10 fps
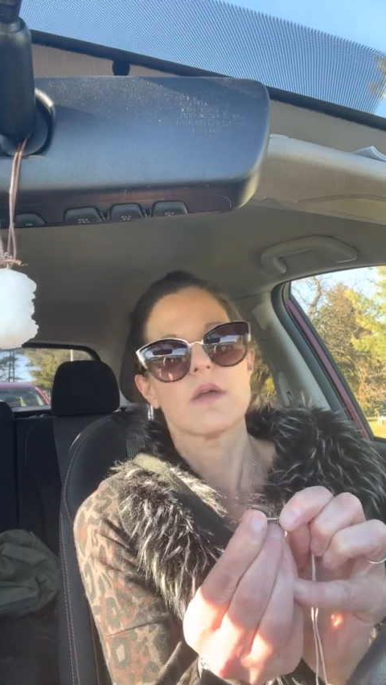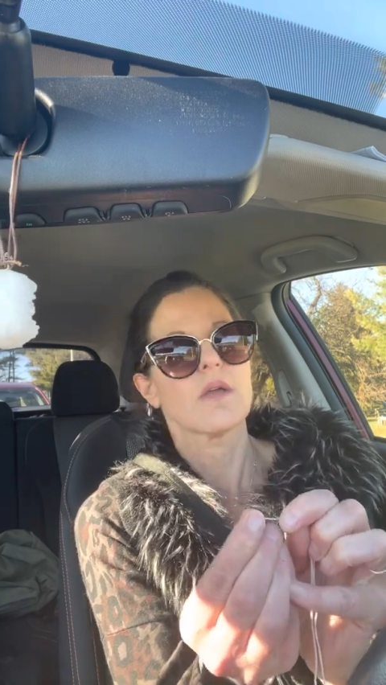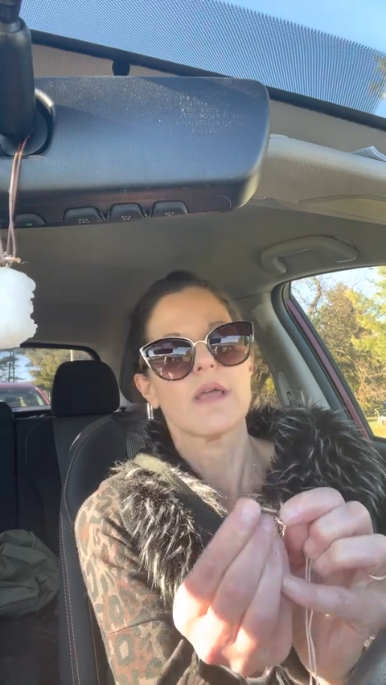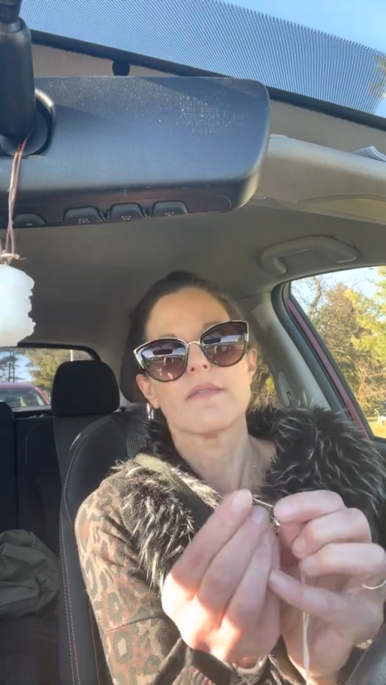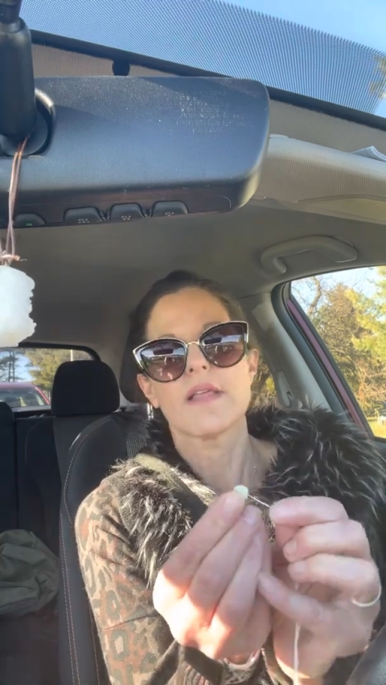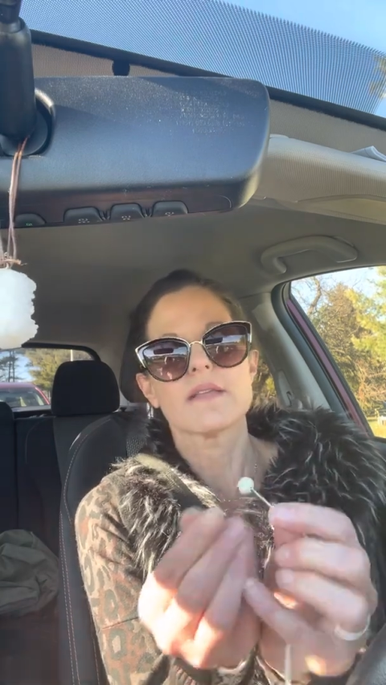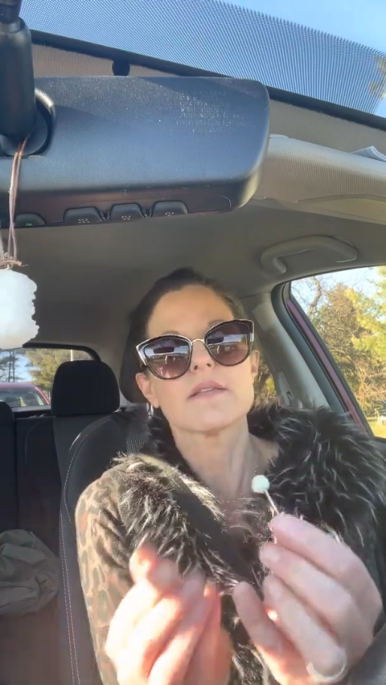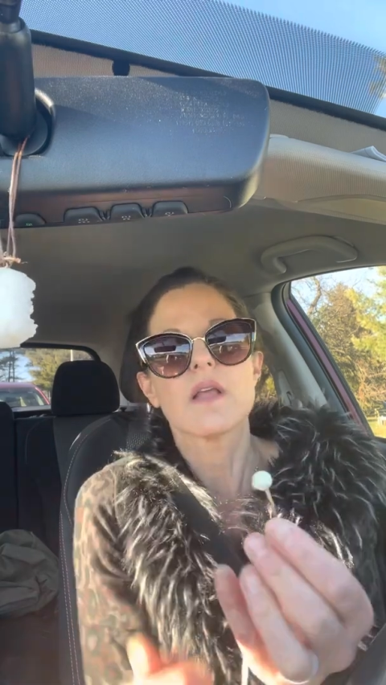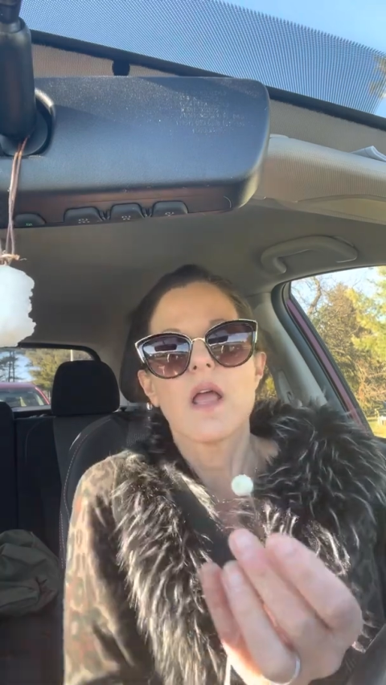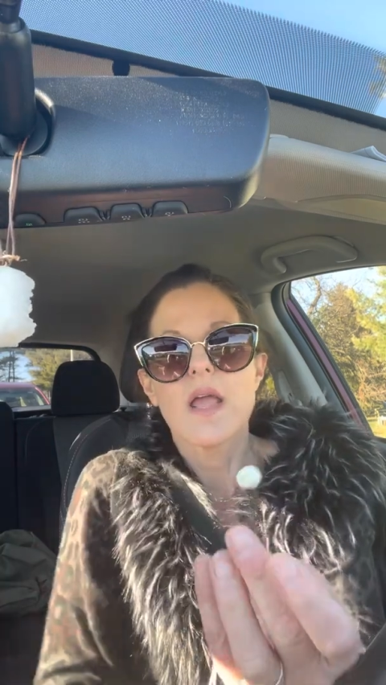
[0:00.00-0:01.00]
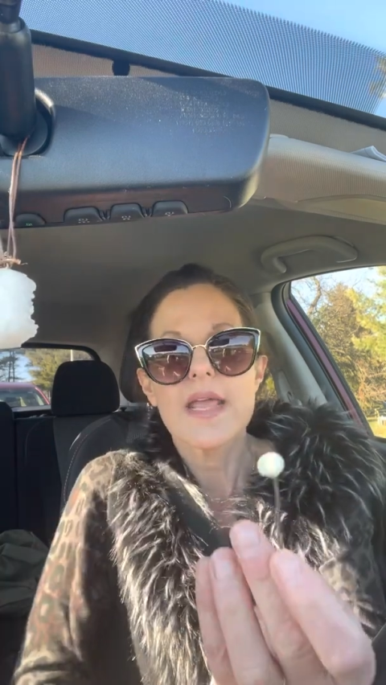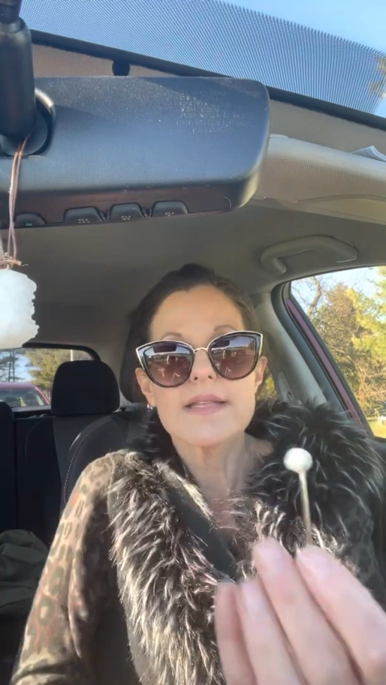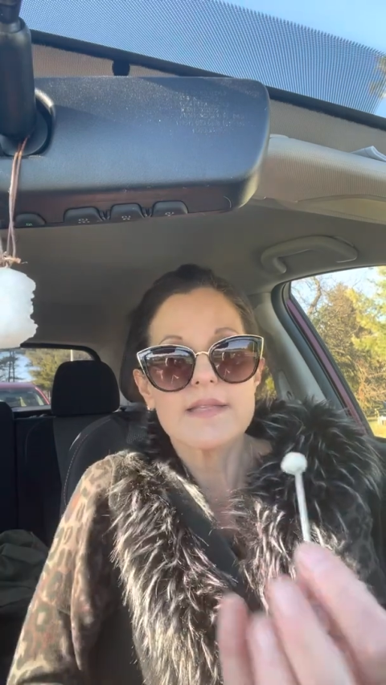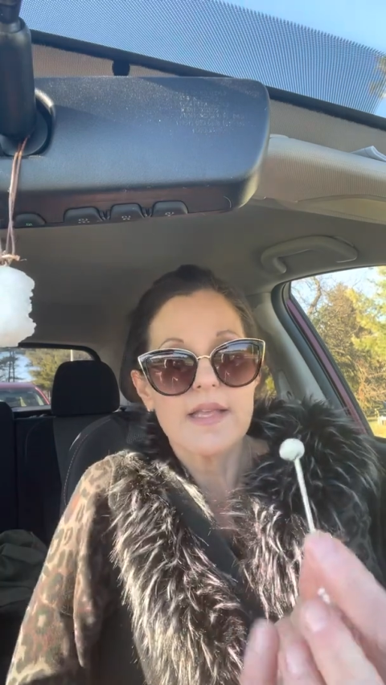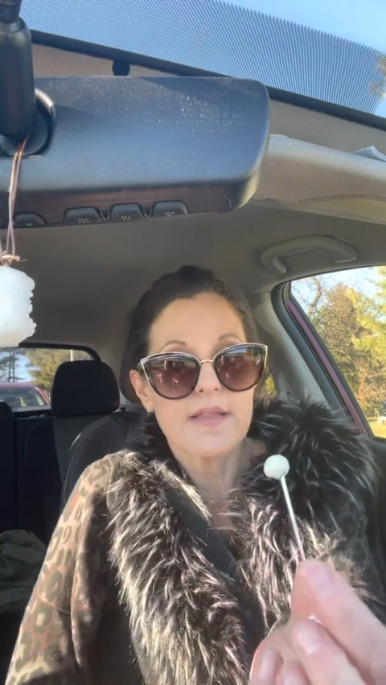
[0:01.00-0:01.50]
Okay,
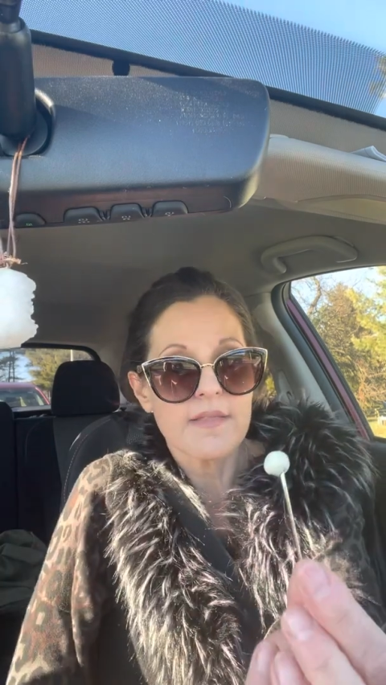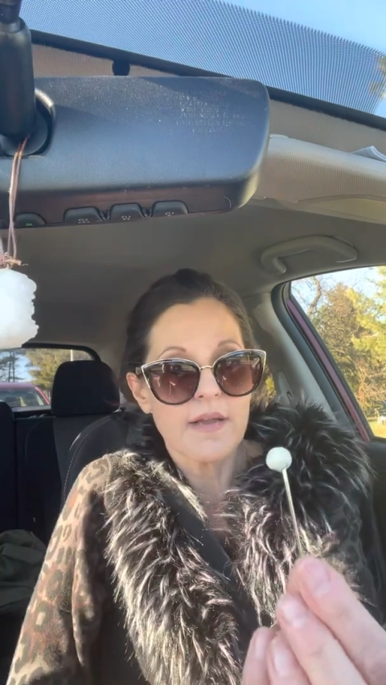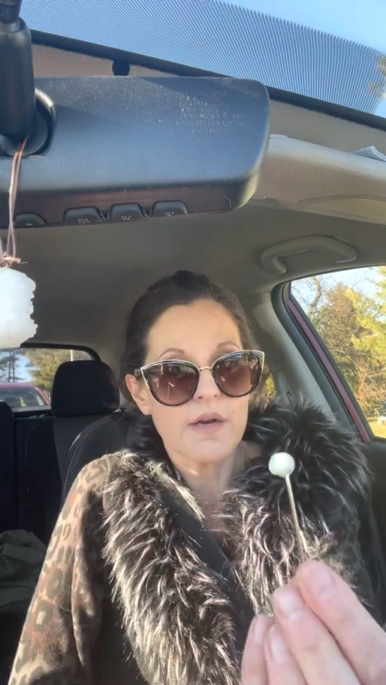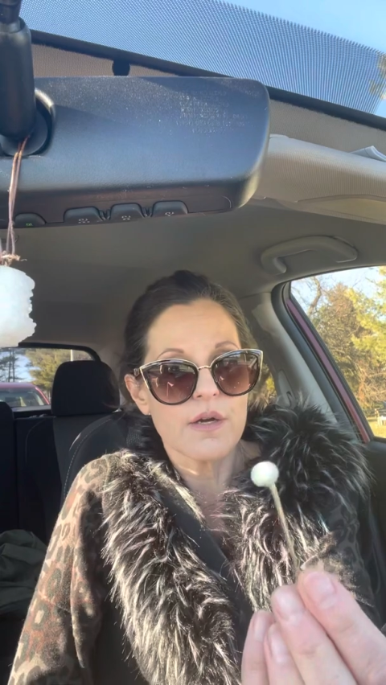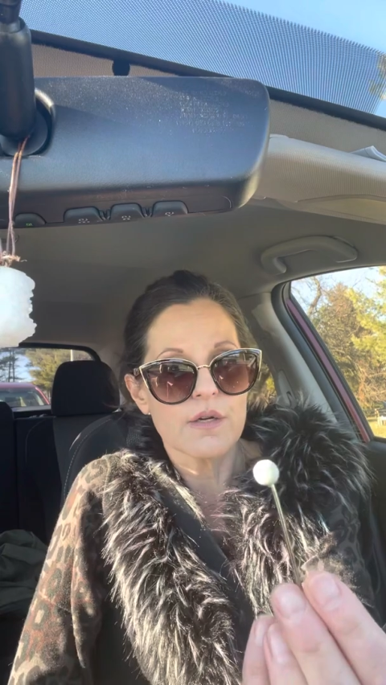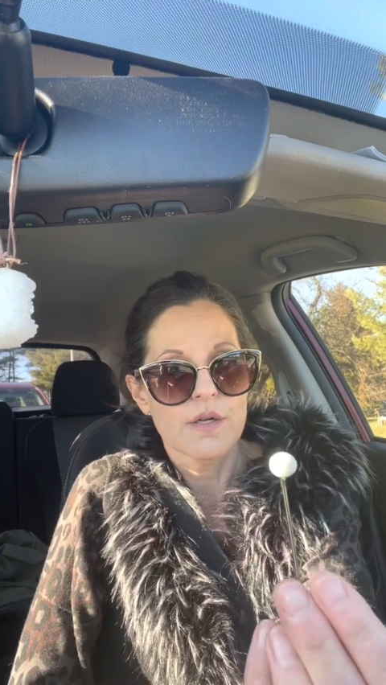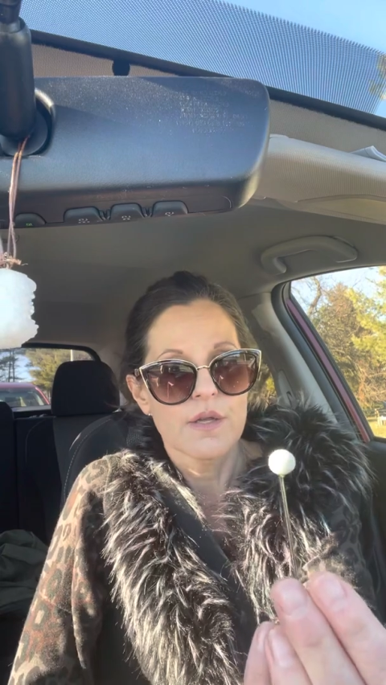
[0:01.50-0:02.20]
it's in there.